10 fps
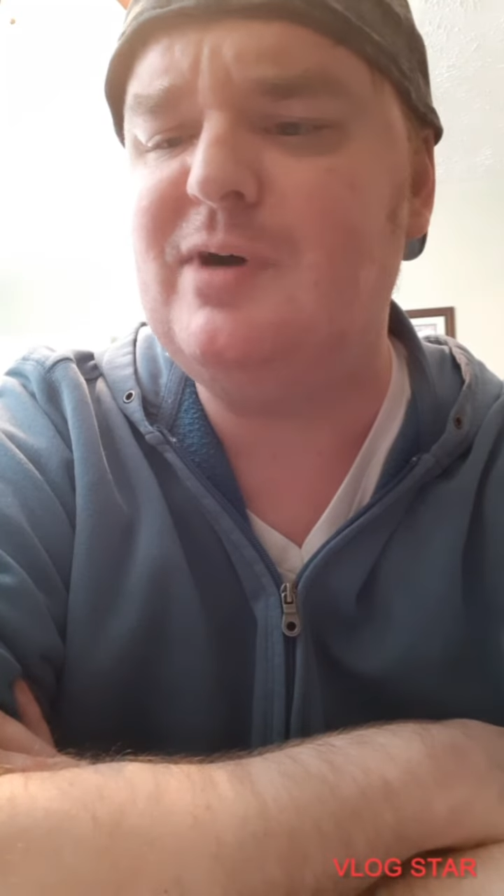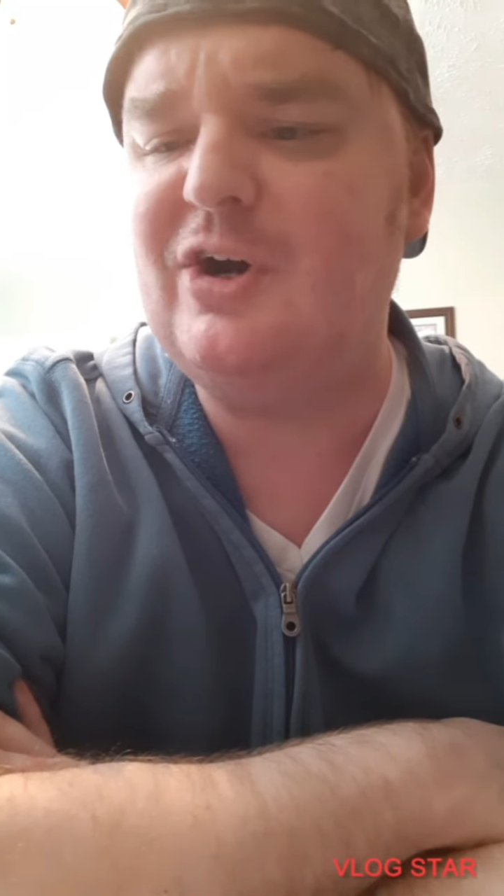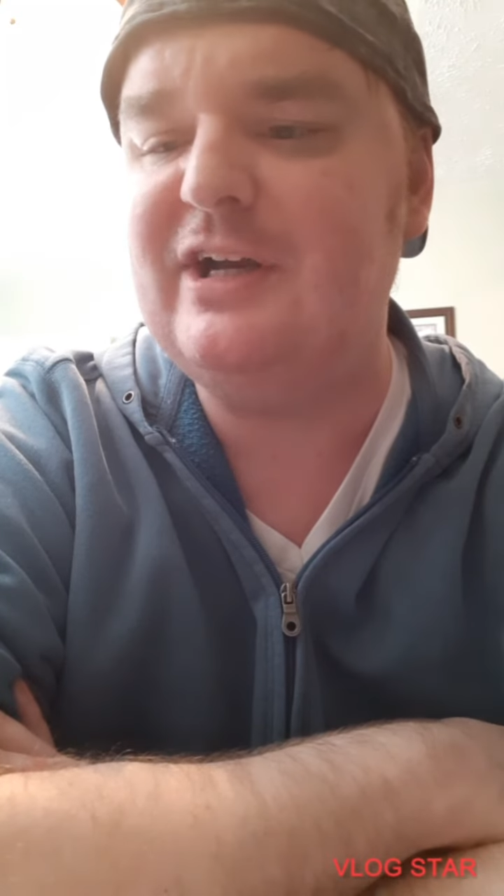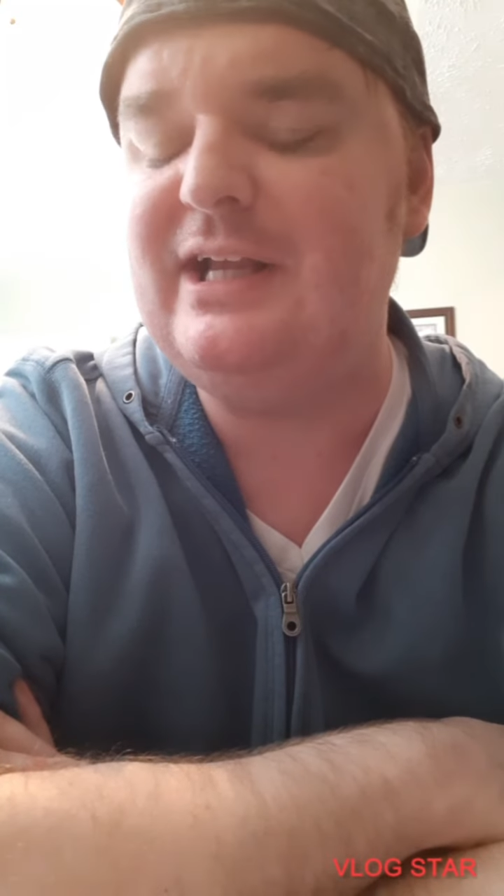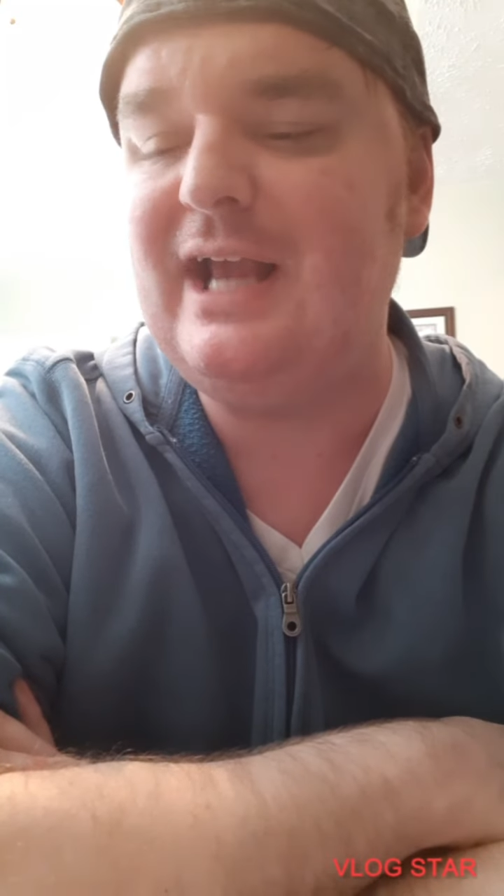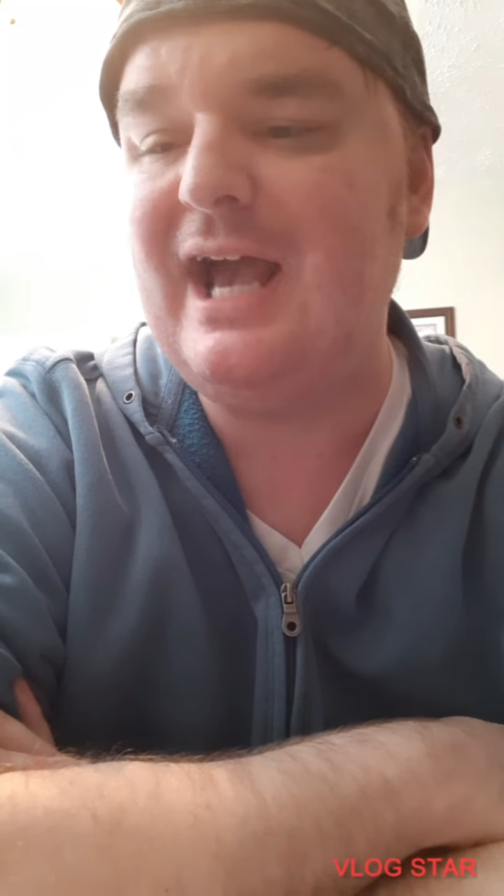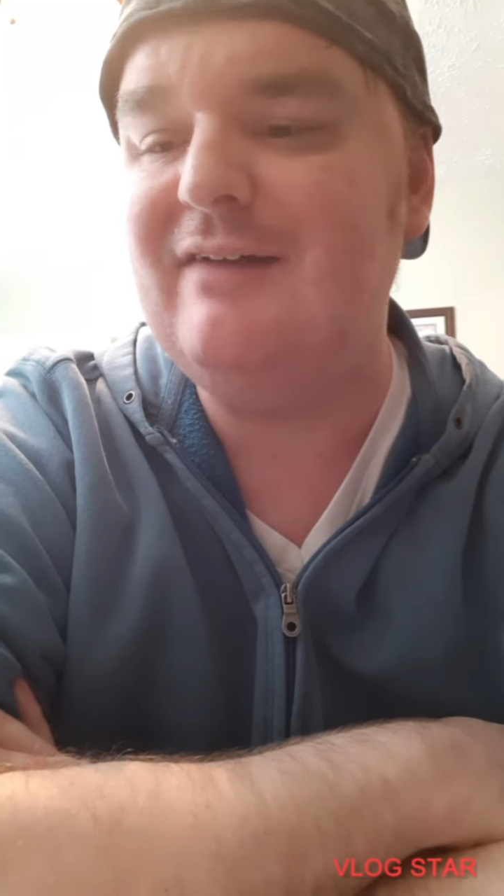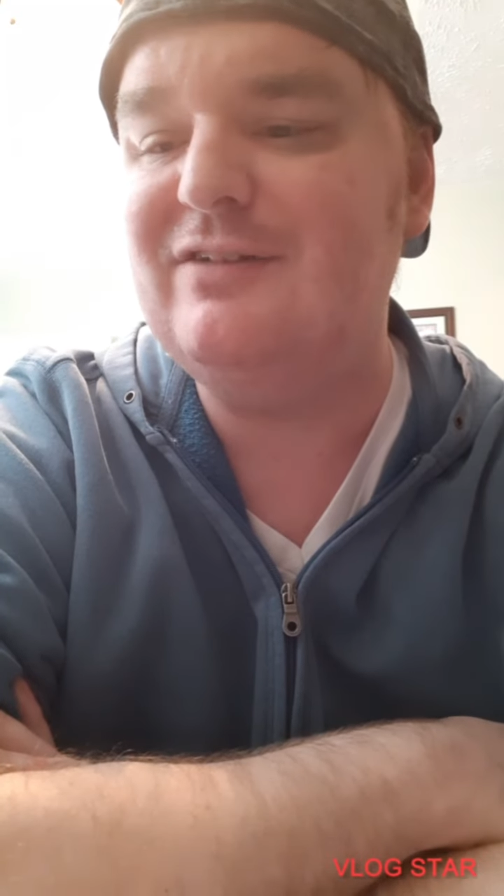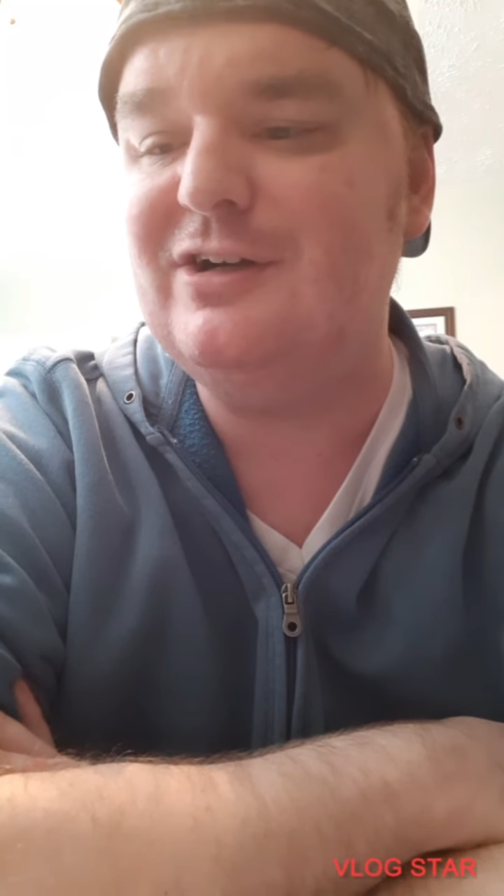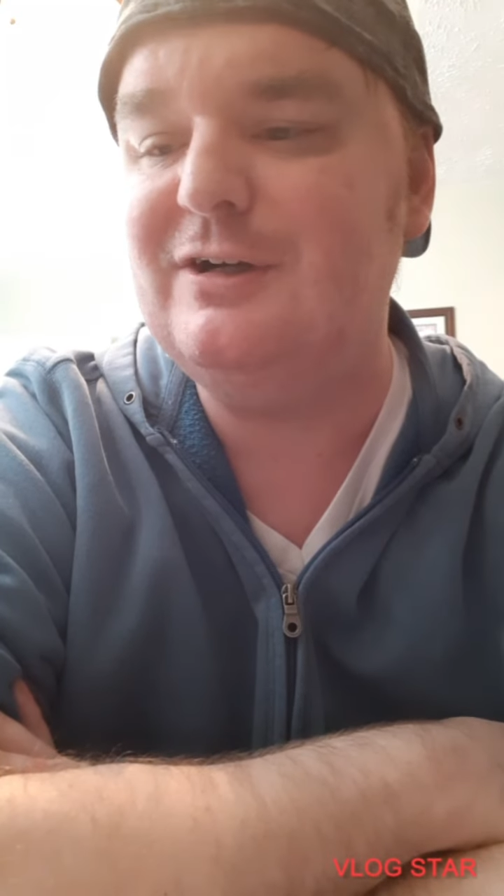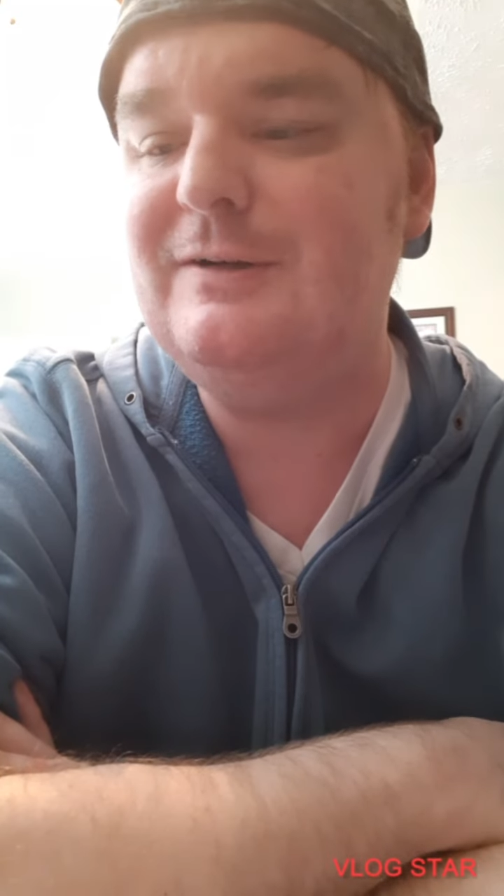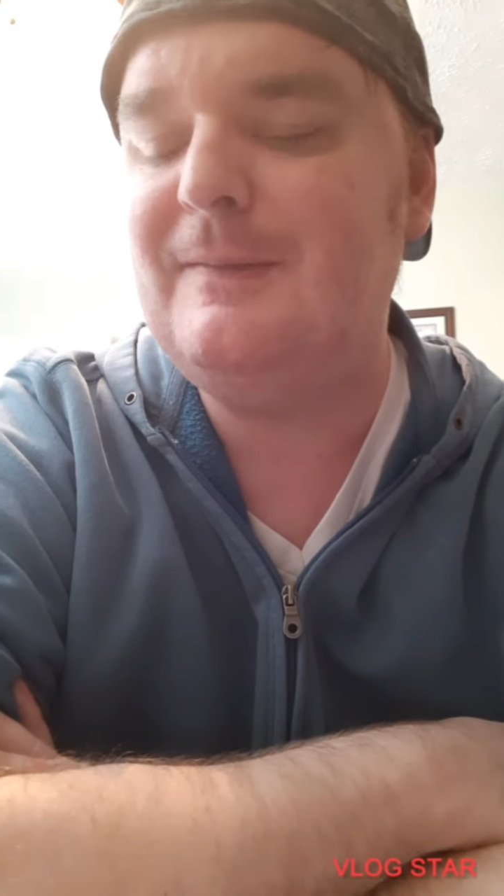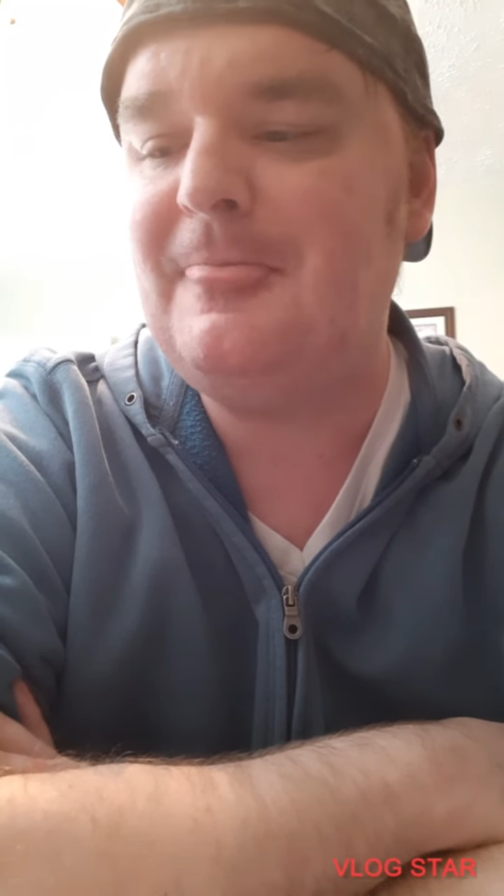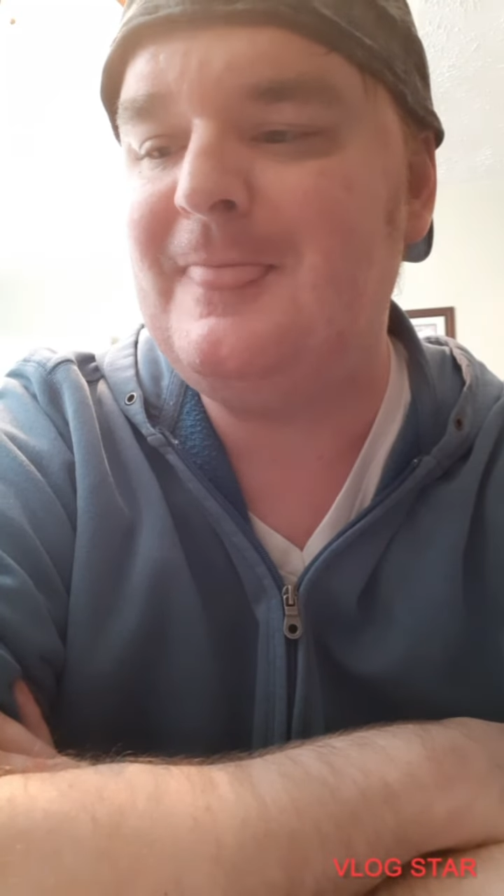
party ever.